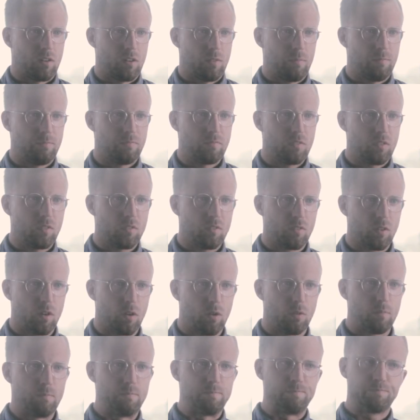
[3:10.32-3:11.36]
are.
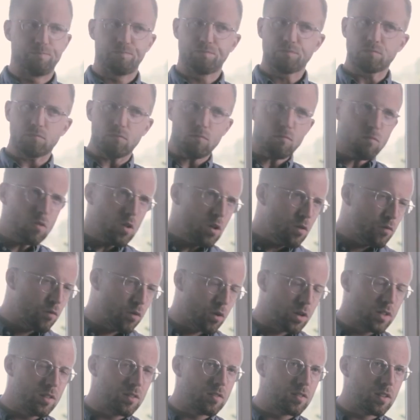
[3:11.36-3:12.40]
So,
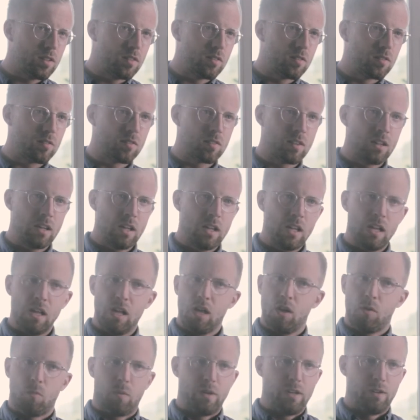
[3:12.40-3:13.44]
for instance,
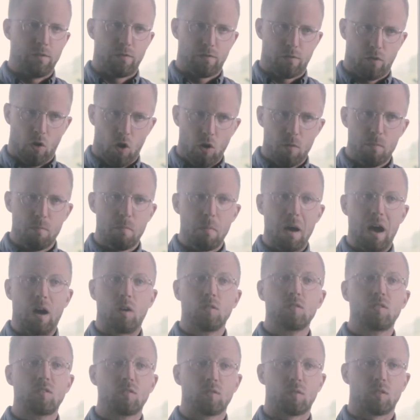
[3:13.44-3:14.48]
when a firm
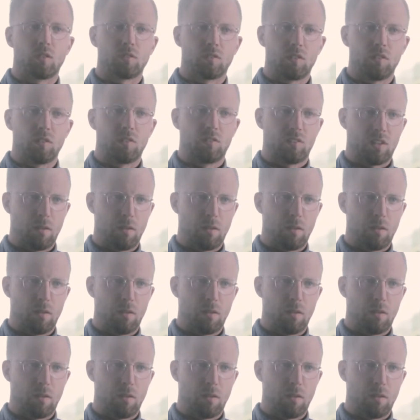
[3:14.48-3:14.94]
outsources